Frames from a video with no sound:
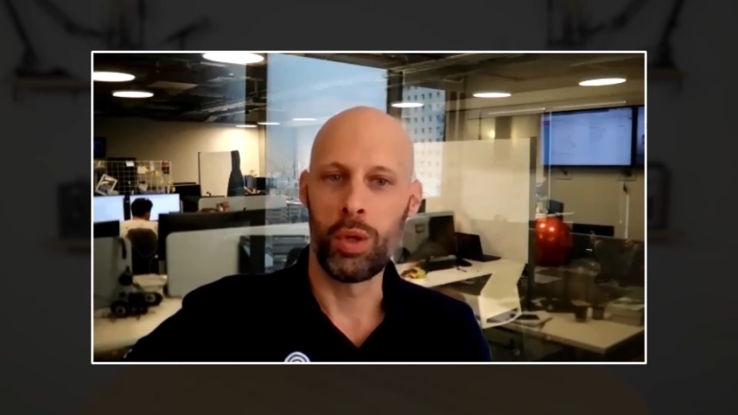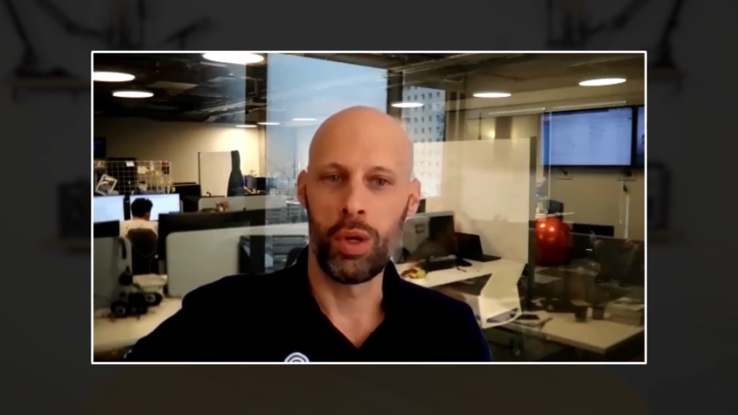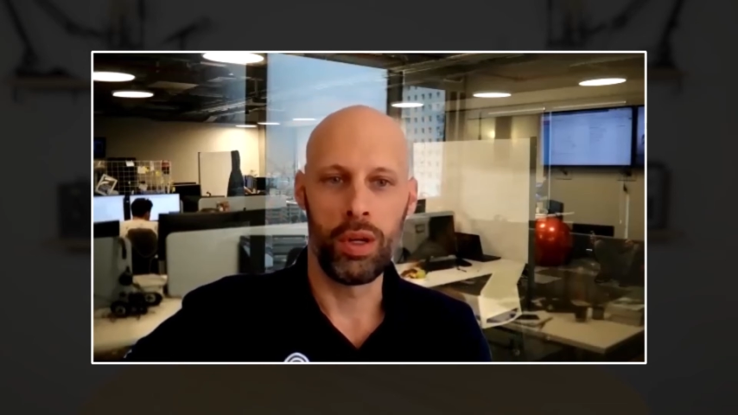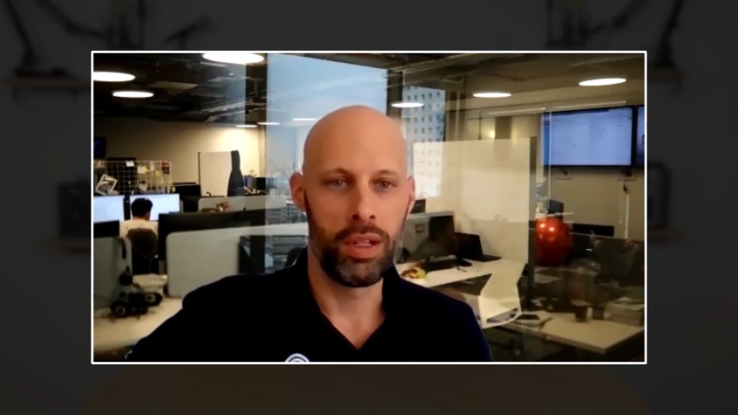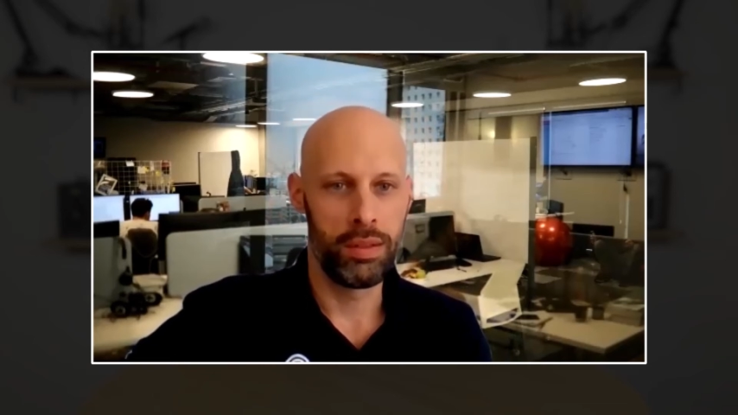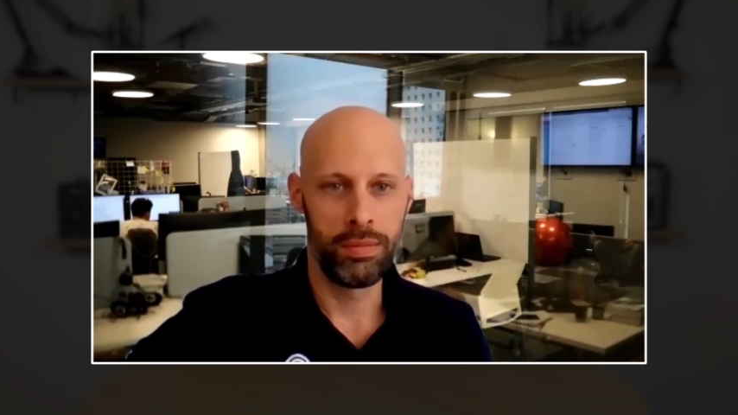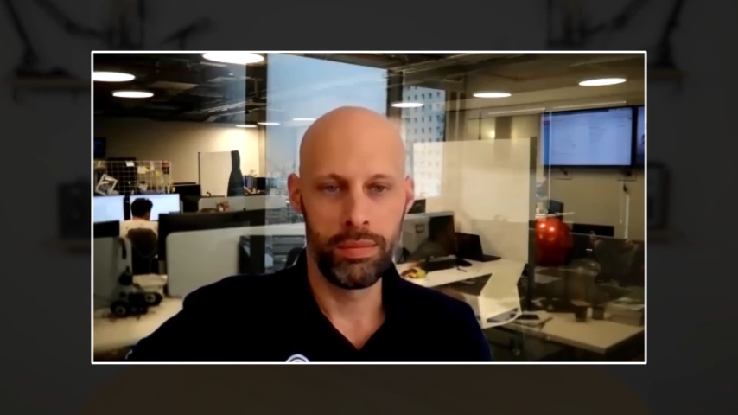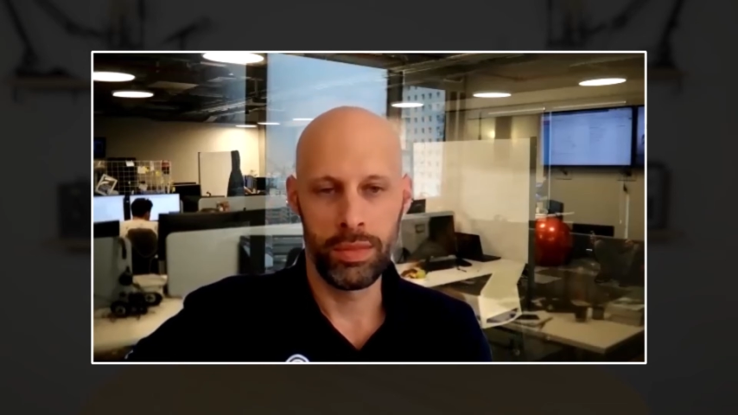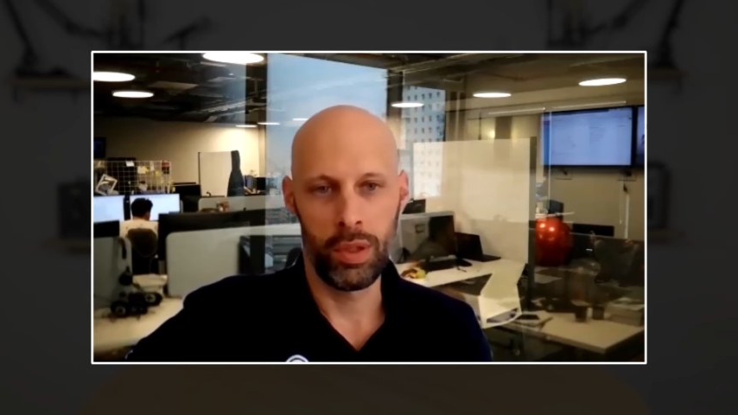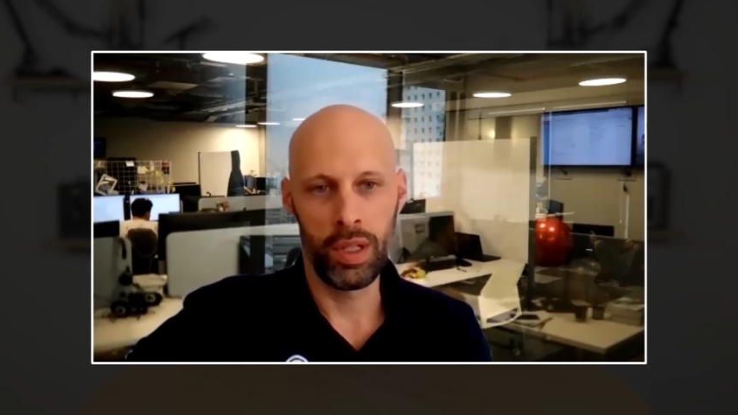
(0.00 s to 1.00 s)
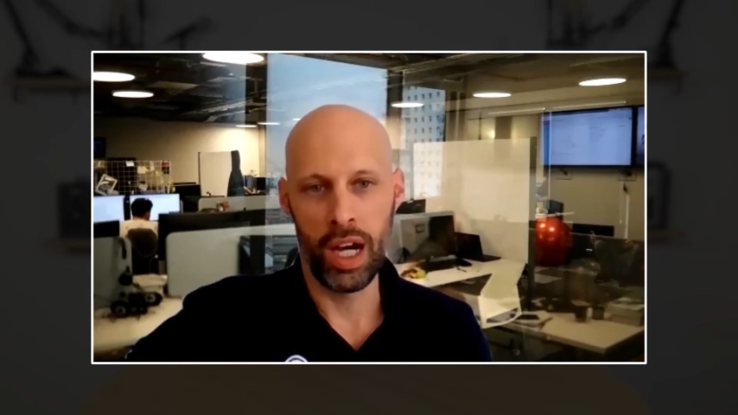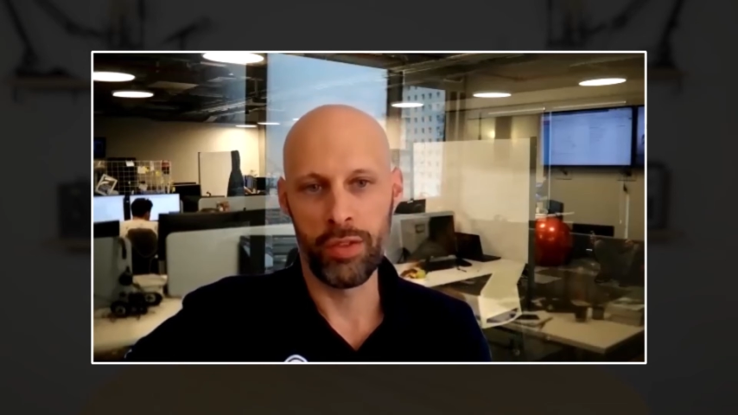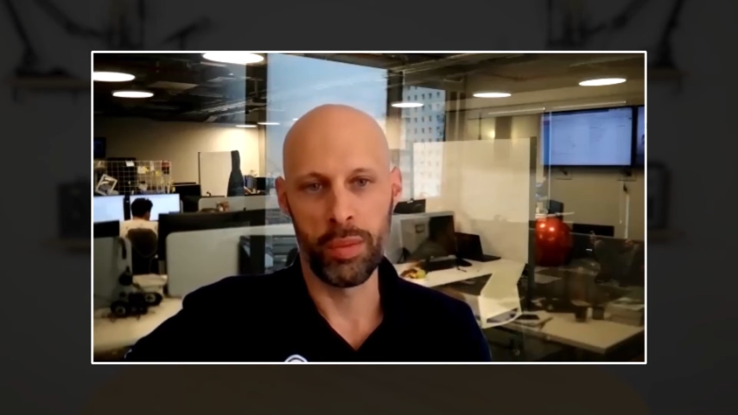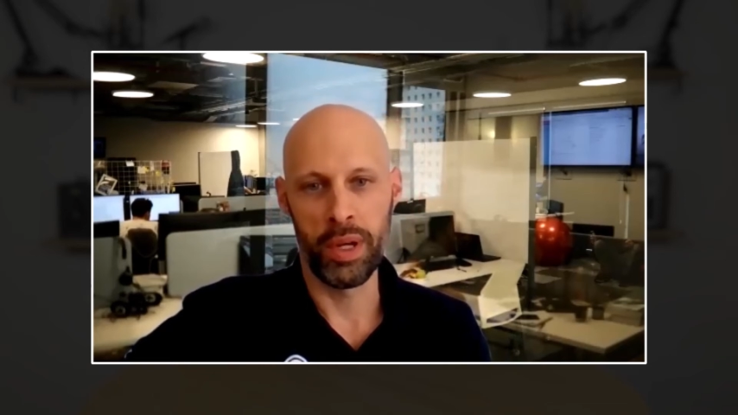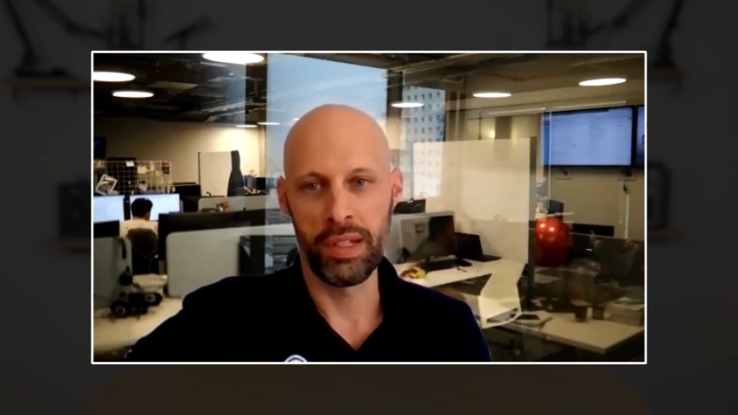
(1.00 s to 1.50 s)
call all
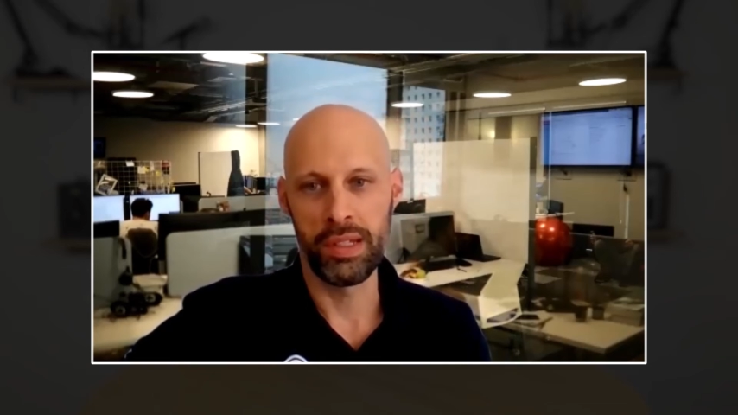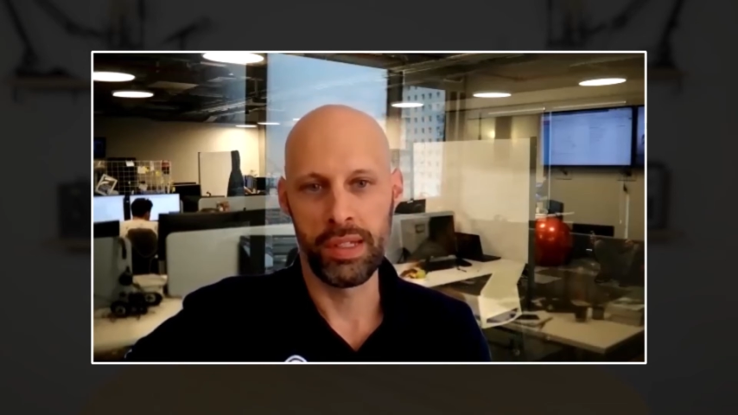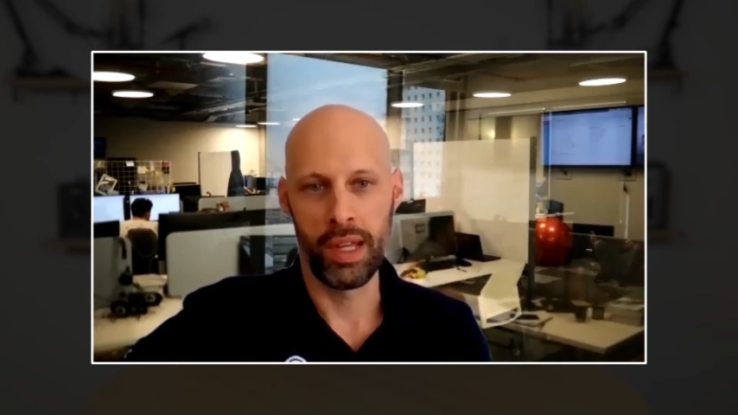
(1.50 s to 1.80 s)
governments,